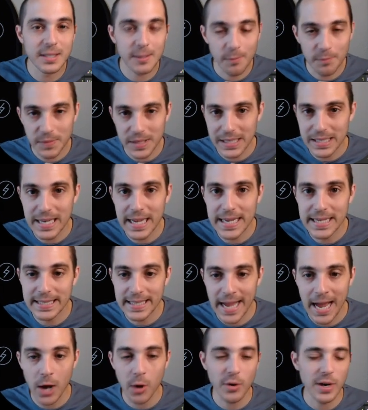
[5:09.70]
something
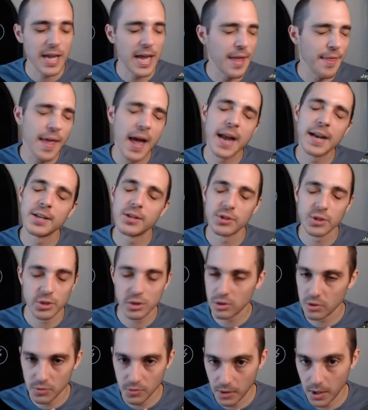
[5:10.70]
days out, and that is
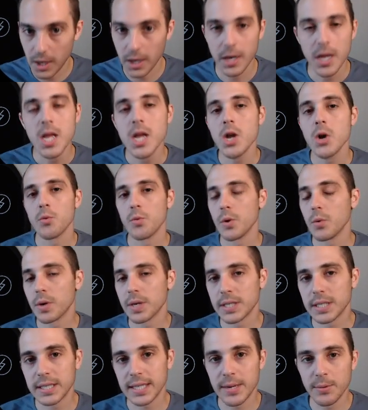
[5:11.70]
just too long. We
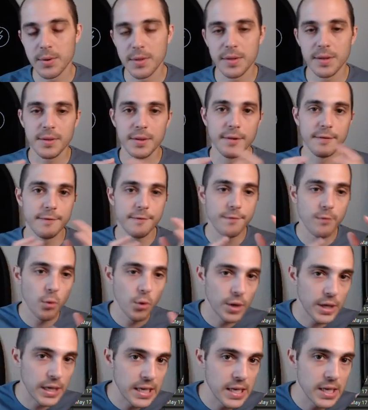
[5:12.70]
want to stay within the
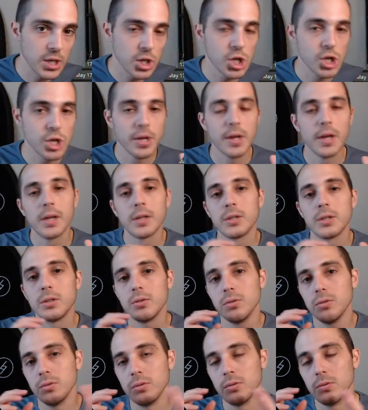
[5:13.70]
40-ish
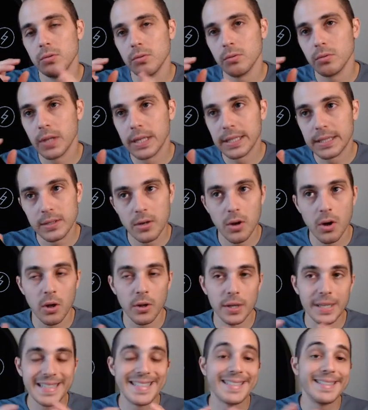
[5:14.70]
to, let's
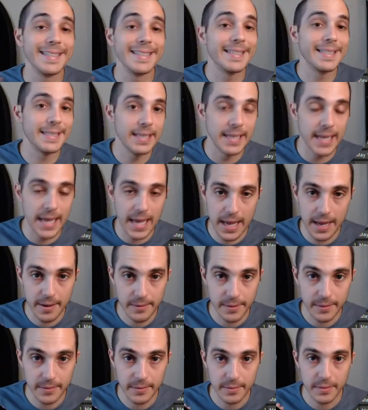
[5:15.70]
call it,
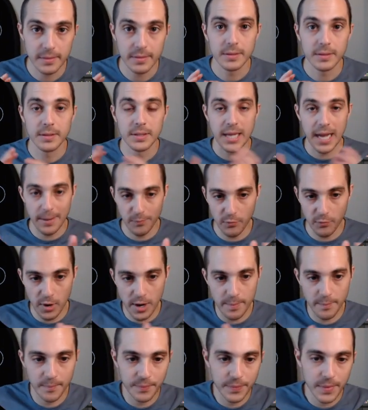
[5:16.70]
60-day time
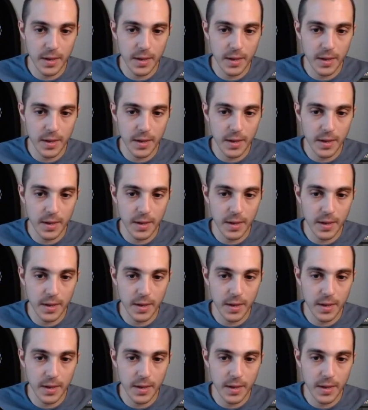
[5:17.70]
frame.